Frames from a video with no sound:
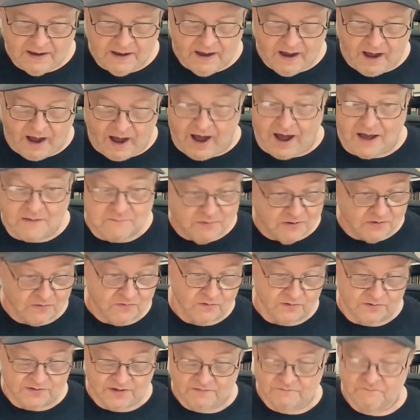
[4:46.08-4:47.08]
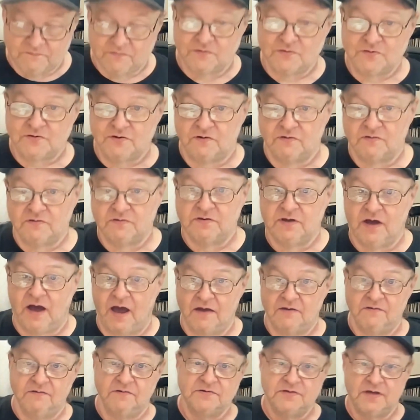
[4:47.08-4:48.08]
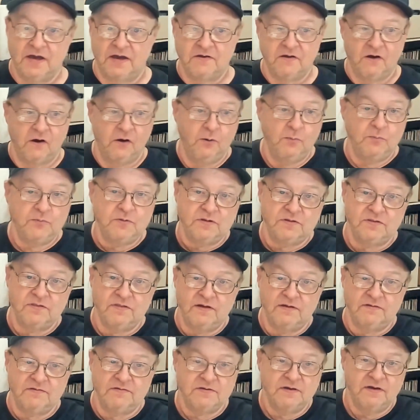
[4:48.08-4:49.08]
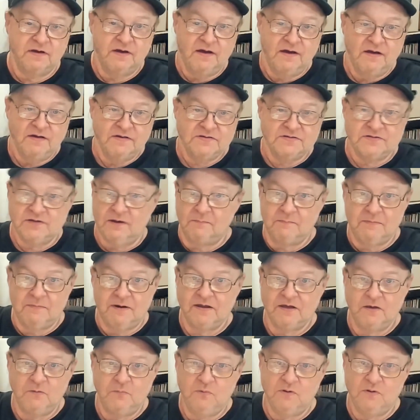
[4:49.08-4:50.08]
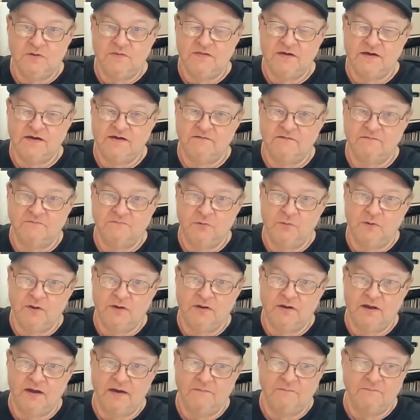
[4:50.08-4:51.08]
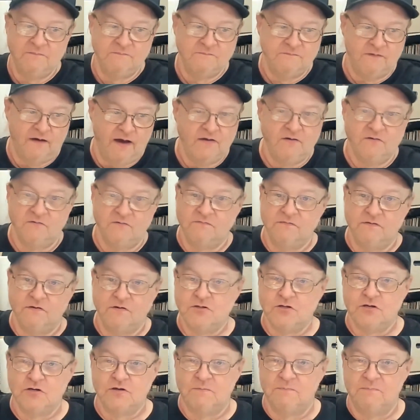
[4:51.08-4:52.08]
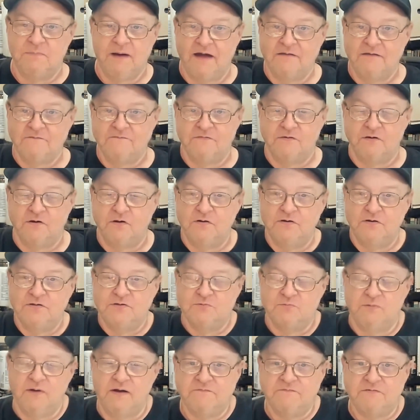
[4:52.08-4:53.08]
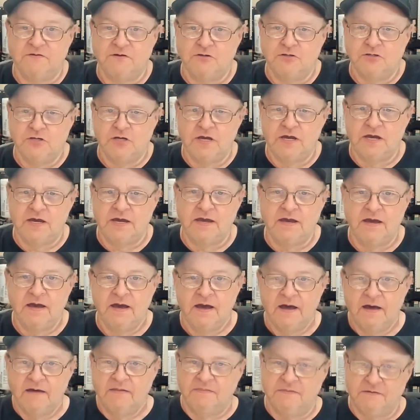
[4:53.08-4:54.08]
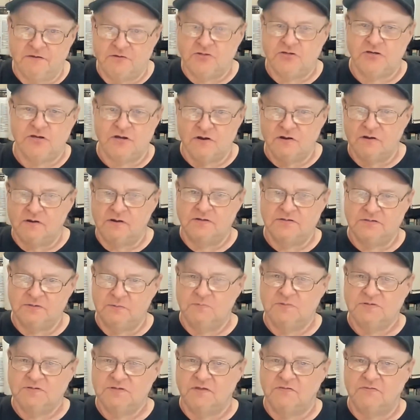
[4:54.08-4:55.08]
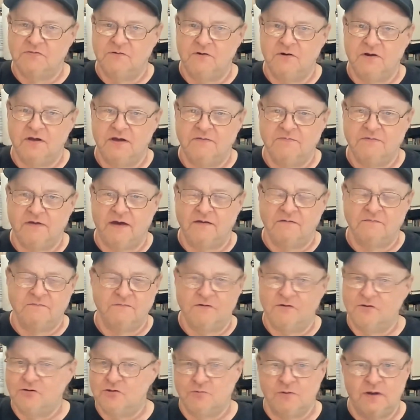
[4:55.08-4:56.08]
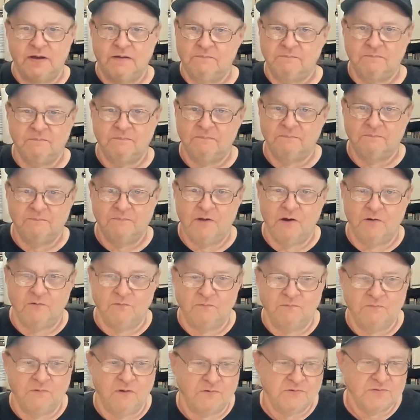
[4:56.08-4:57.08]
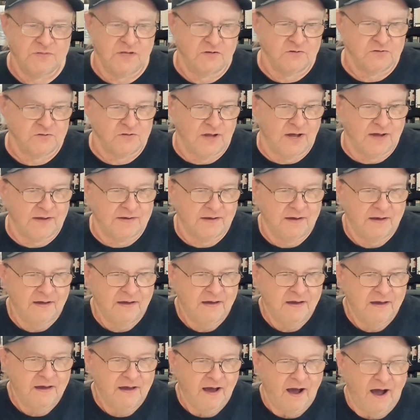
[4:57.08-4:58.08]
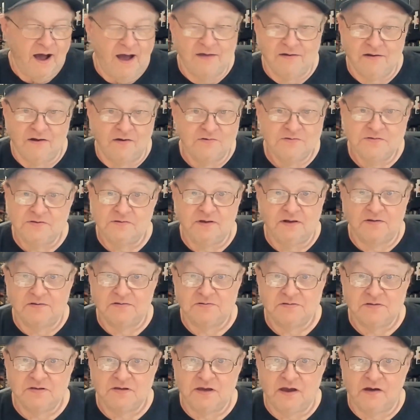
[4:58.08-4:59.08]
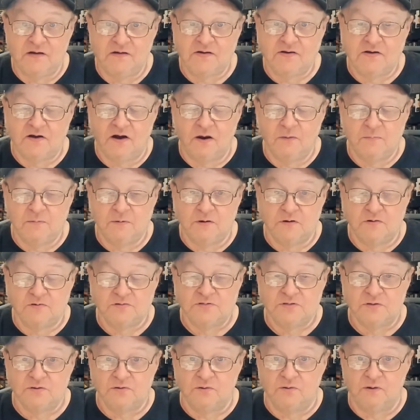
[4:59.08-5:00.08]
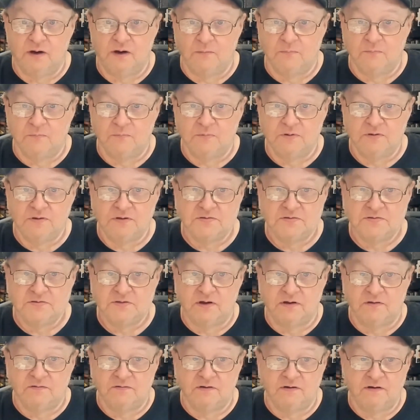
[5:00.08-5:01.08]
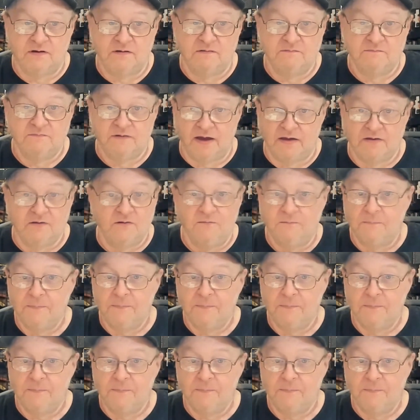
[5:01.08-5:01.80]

I've been looking for certain titles. I'd hoped that somebody would think of doing a vinyl version of Bad for Good's Refugee this year because it was the 30th anniversary. No such luck. I'd also like to see Karen Carpenter's solo album released on vinyl.